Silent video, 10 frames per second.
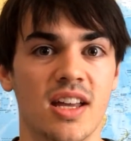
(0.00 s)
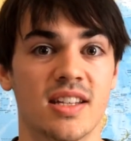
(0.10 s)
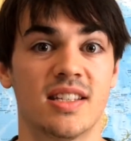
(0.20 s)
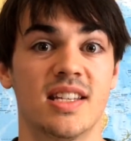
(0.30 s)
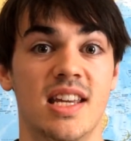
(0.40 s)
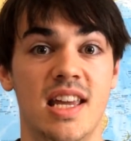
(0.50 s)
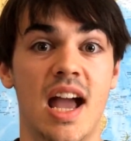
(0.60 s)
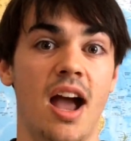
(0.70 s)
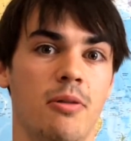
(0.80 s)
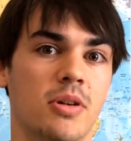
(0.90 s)
to see
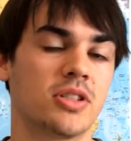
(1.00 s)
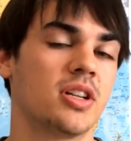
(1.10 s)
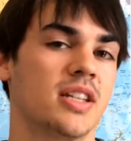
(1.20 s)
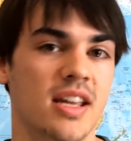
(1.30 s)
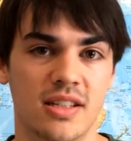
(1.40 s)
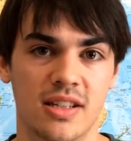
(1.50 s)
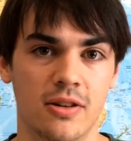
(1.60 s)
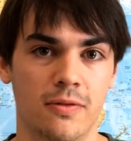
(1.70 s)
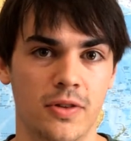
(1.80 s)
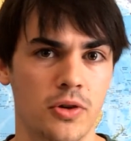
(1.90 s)
how much a data deal
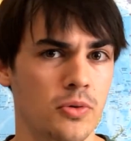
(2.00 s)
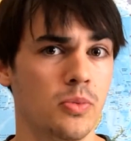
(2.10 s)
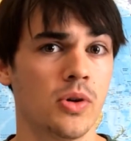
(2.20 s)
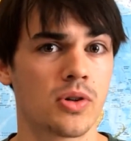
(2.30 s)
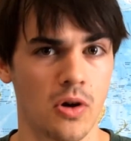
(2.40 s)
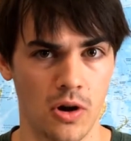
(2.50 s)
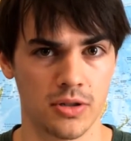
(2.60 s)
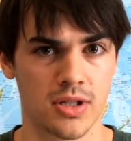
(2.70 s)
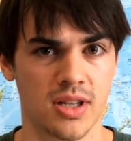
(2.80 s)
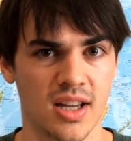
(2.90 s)
for you would
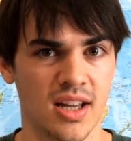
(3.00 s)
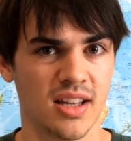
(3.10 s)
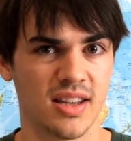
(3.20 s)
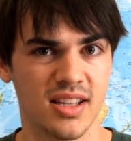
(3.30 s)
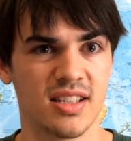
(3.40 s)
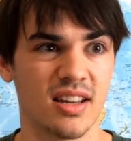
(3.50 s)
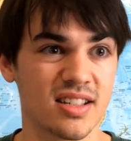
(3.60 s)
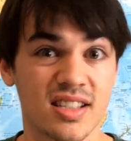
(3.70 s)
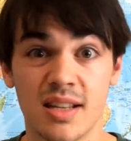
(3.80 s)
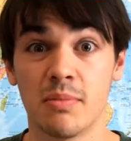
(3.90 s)
cost. This
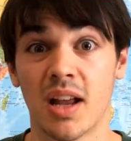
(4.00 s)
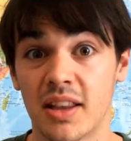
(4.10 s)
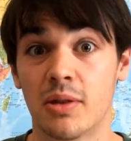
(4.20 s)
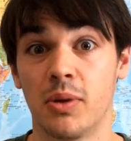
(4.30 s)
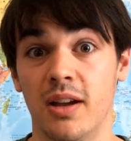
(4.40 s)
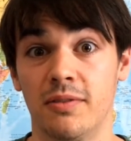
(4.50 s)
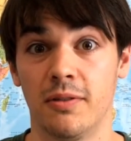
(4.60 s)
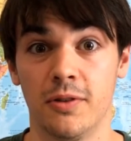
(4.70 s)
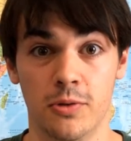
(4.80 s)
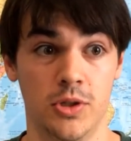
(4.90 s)
does seem like the way of the
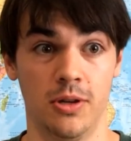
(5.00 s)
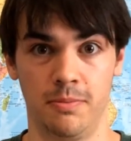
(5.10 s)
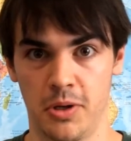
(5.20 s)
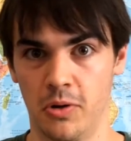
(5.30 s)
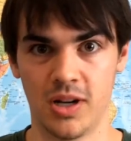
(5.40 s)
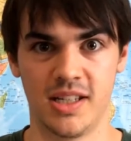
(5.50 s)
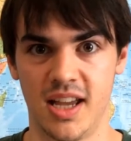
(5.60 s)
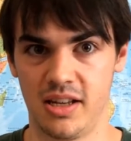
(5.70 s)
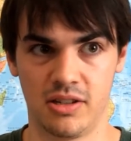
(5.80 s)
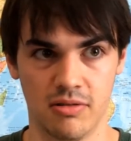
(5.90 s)
future, purely
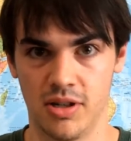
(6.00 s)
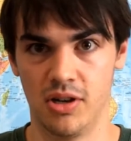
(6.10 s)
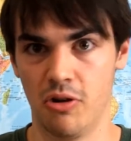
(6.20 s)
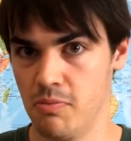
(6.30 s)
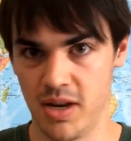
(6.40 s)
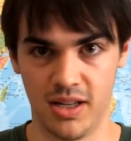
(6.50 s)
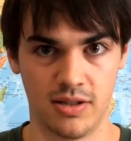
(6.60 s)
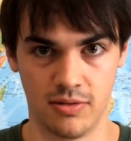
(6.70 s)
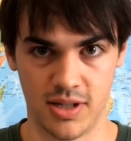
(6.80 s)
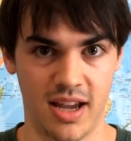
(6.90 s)
data and no minutes
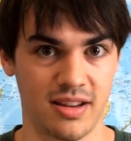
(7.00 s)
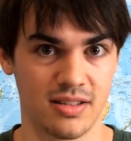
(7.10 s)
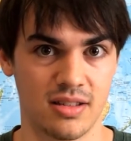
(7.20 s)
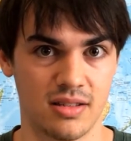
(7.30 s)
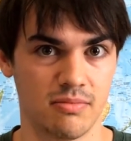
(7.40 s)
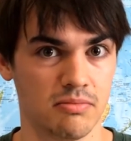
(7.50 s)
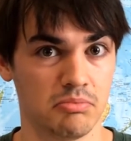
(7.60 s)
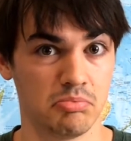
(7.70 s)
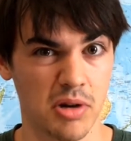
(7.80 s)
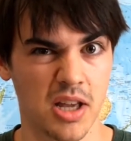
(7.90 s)
or texts.
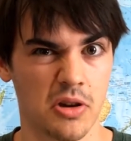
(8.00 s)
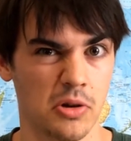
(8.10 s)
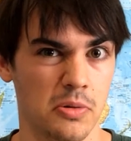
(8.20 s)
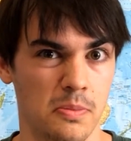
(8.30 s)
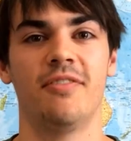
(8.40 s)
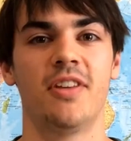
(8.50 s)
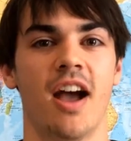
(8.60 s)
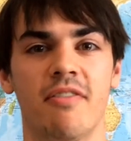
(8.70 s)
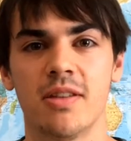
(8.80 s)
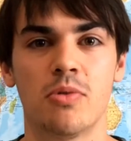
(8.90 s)
Pretty good. If you
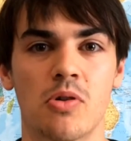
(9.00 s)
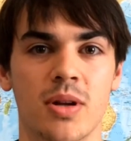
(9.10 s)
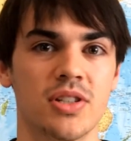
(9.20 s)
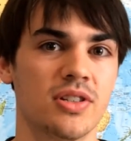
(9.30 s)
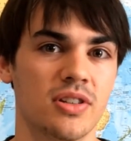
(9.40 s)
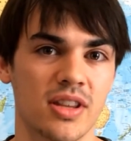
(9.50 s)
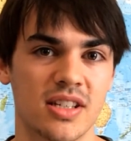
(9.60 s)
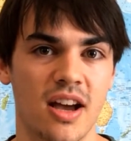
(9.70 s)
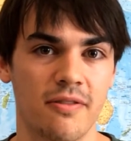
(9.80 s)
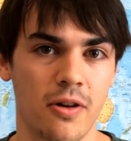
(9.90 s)
have any more questions on the
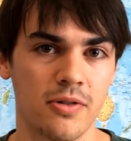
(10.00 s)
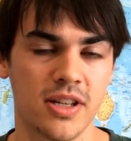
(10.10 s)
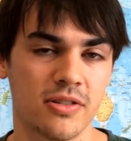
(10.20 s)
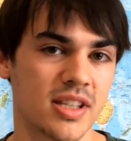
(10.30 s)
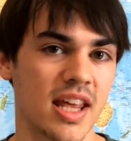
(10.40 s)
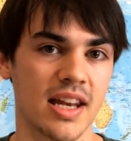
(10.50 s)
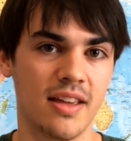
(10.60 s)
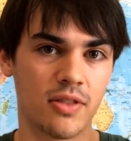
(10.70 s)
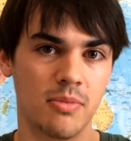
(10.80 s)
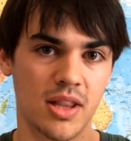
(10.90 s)
Thai phone deals, then
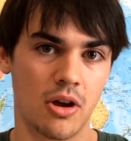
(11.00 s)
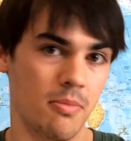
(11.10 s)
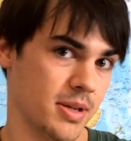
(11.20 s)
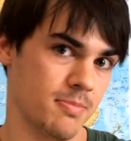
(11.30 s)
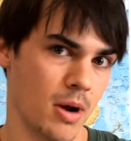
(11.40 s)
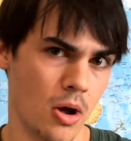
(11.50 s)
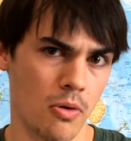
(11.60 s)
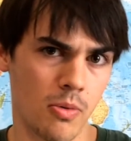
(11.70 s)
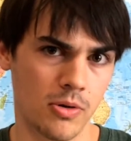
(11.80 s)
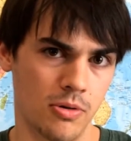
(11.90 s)
leave them in the comments below.
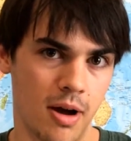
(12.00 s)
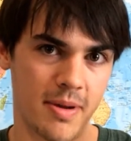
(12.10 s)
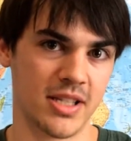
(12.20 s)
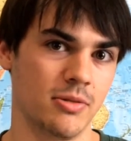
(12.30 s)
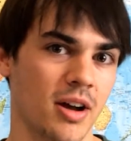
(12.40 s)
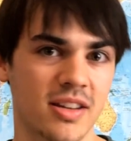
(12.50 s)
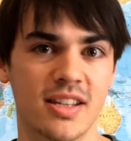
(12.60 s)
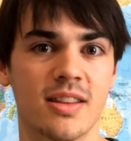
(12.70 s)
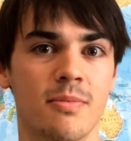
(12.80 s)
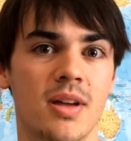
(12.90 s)
We'll do our best to
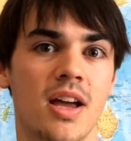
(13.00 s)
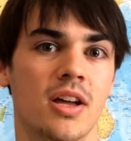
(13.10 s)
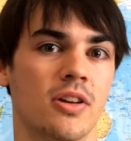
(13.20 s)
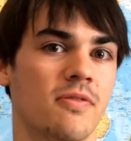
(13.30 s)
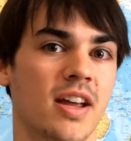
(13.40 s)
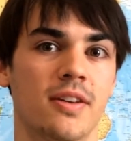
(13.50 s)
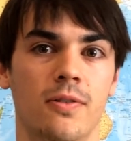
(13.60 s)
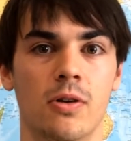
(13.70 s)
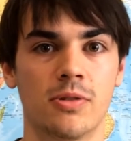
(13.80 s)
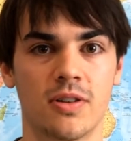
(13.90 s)
answer them. Don't forget to
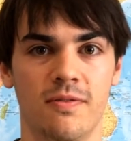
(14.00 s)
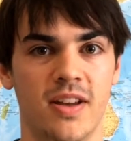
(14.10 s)
follow us on